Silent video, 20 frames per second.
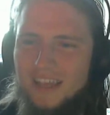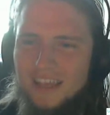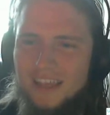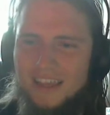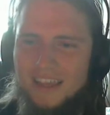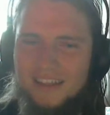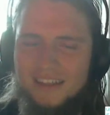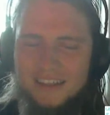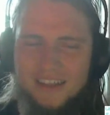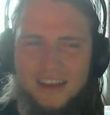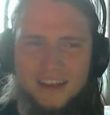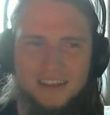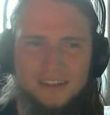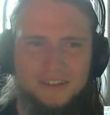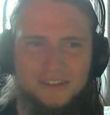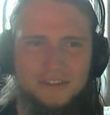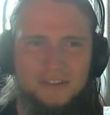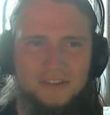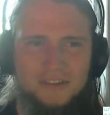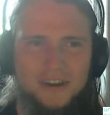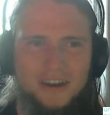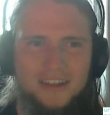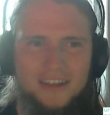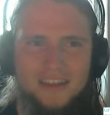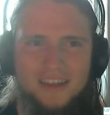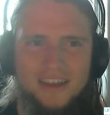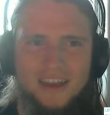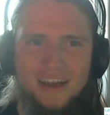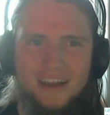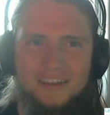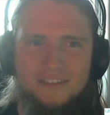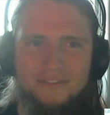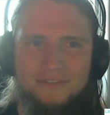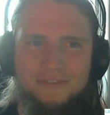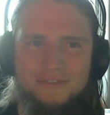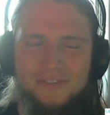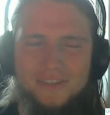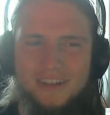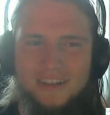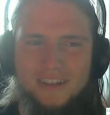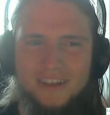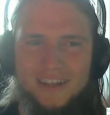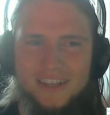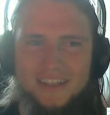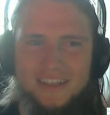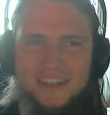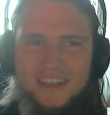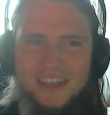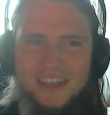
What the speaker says: And I don't know, I feel like